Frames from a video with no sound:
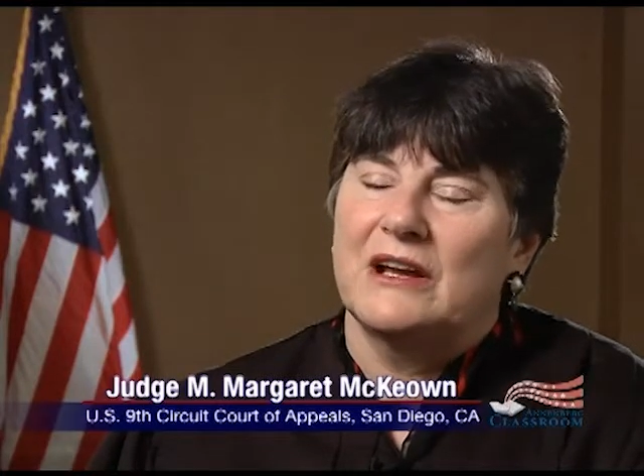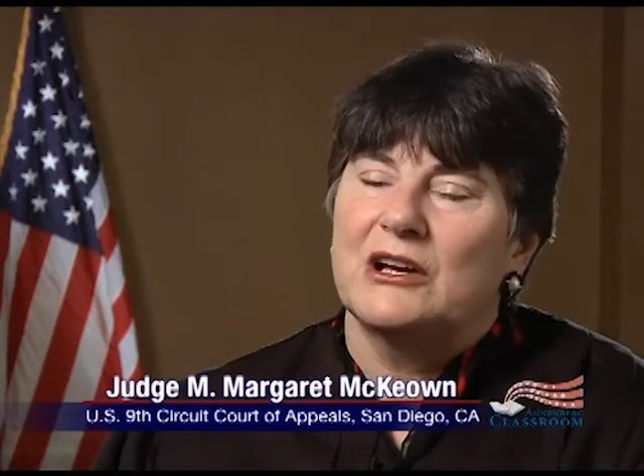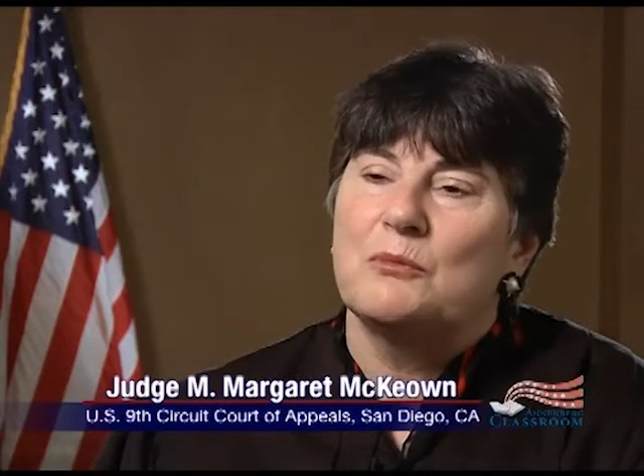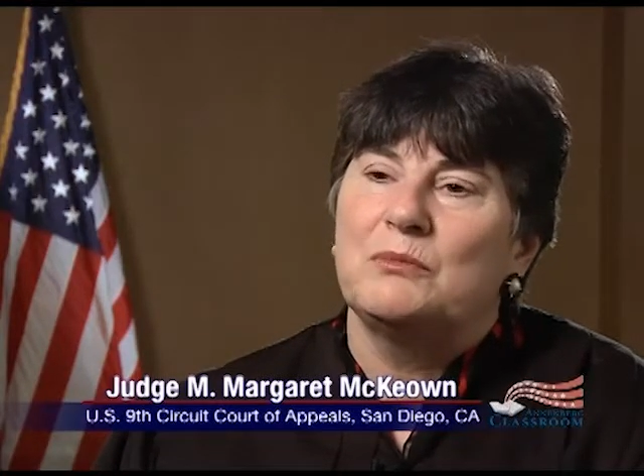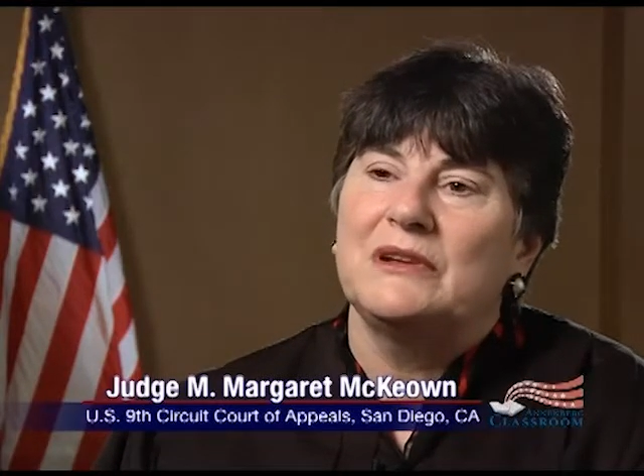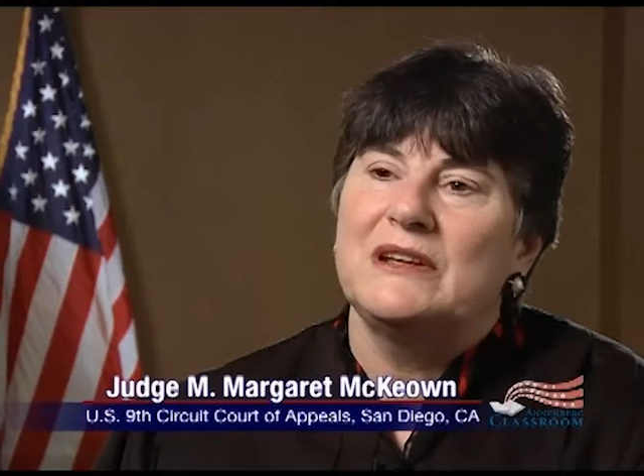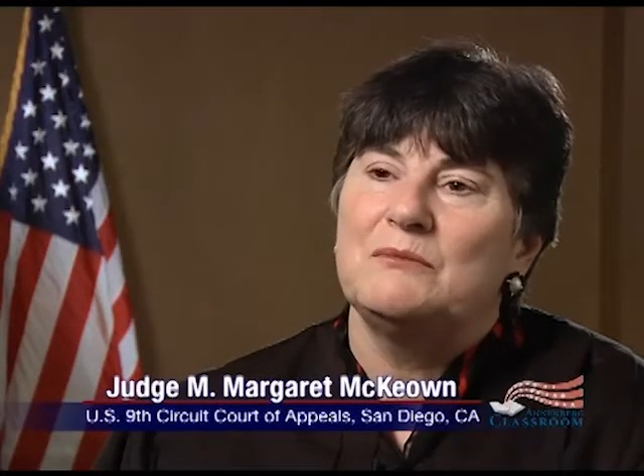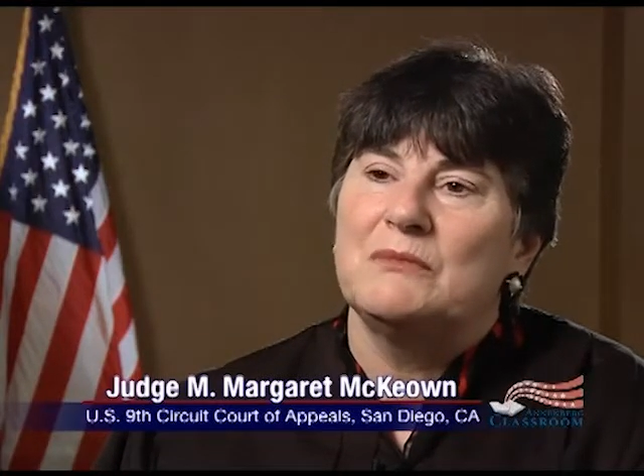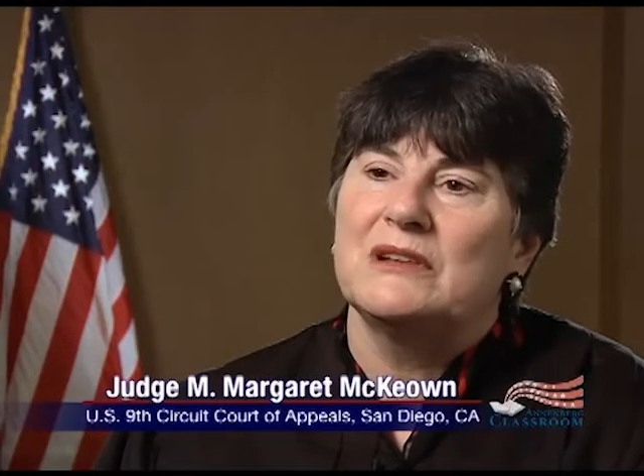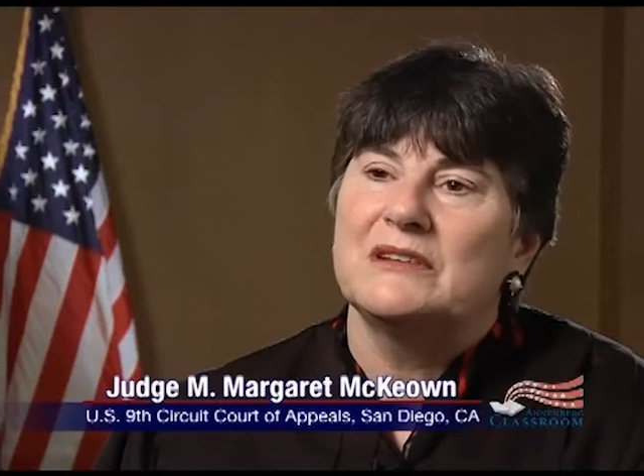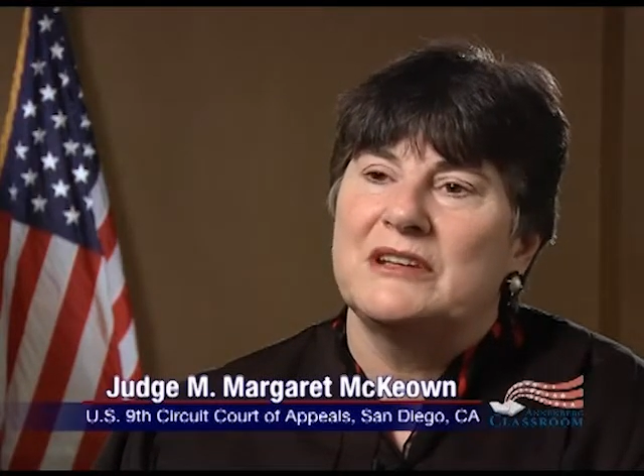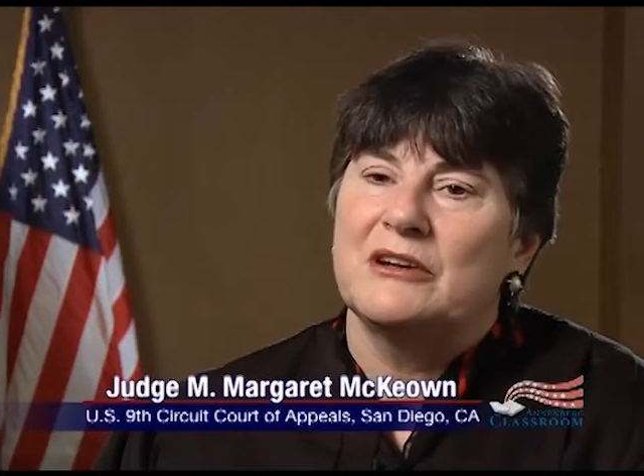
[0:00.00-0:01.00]
and complete
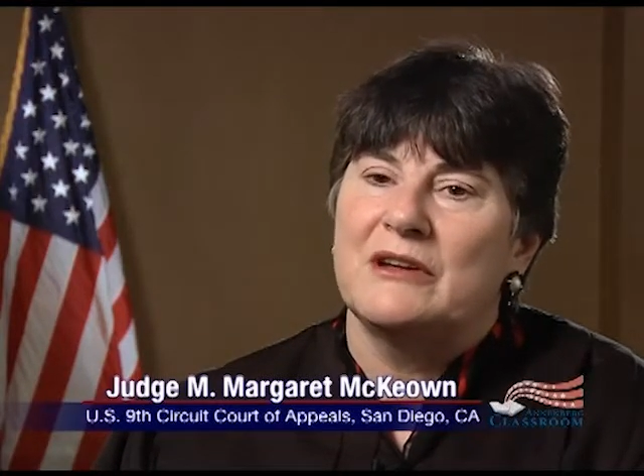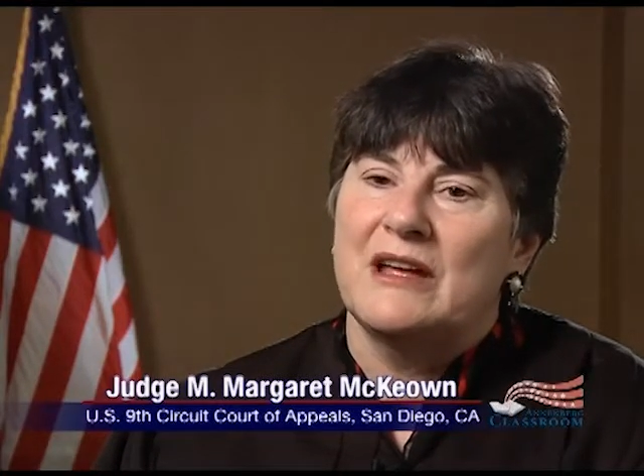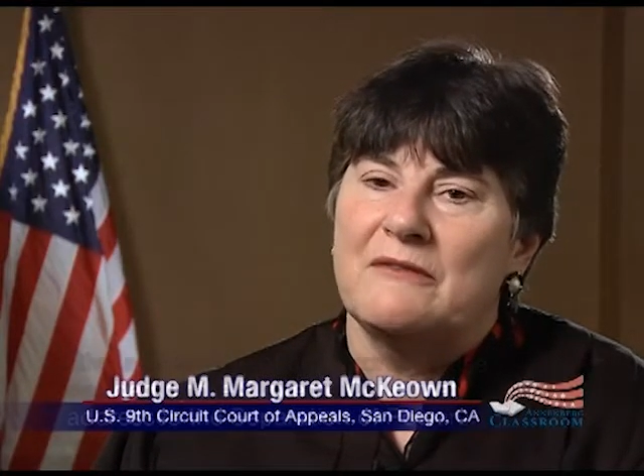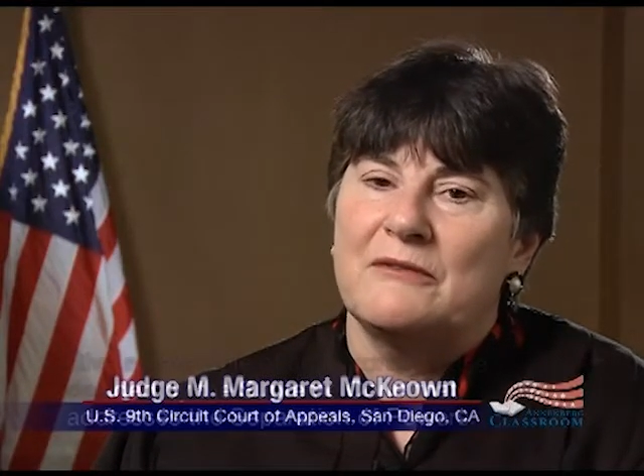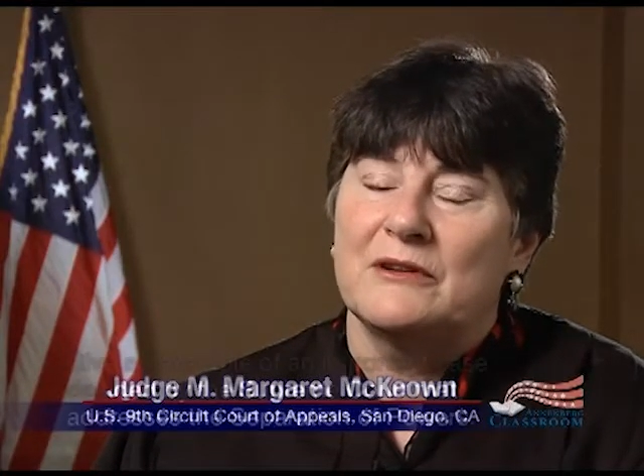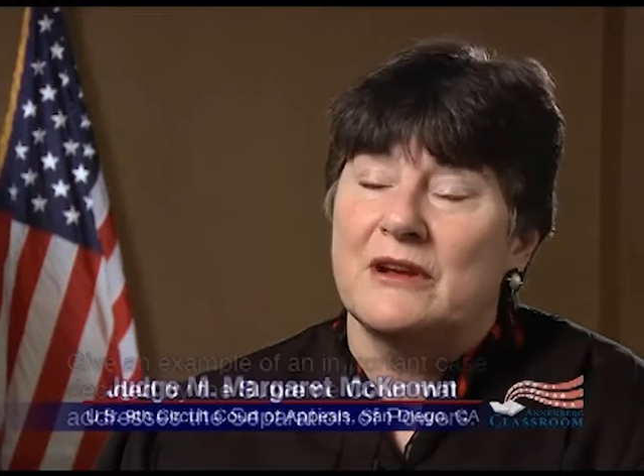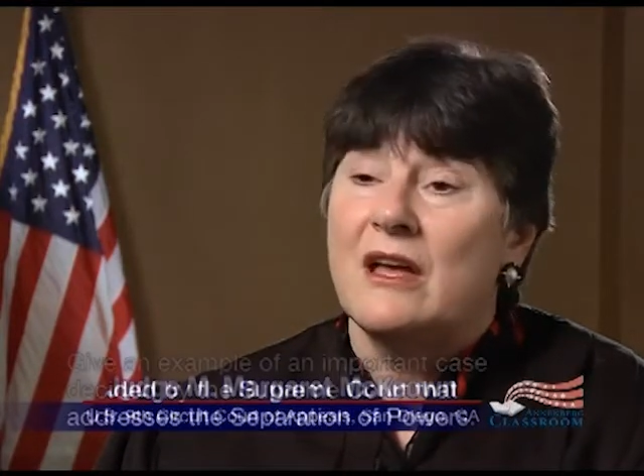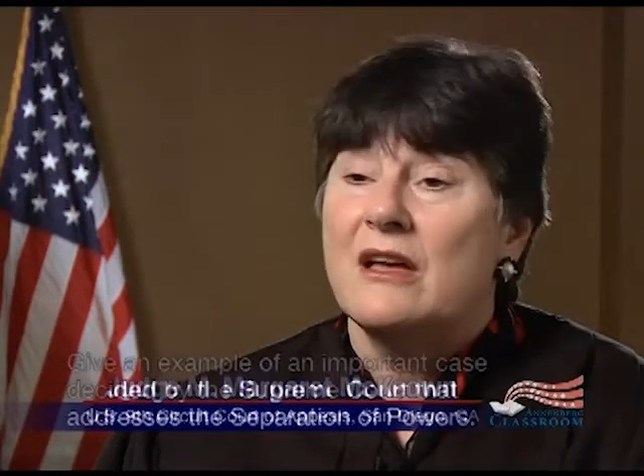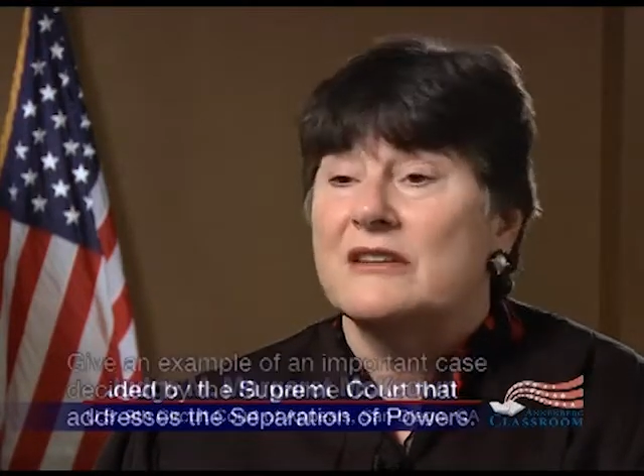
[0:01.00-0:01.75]
military effort.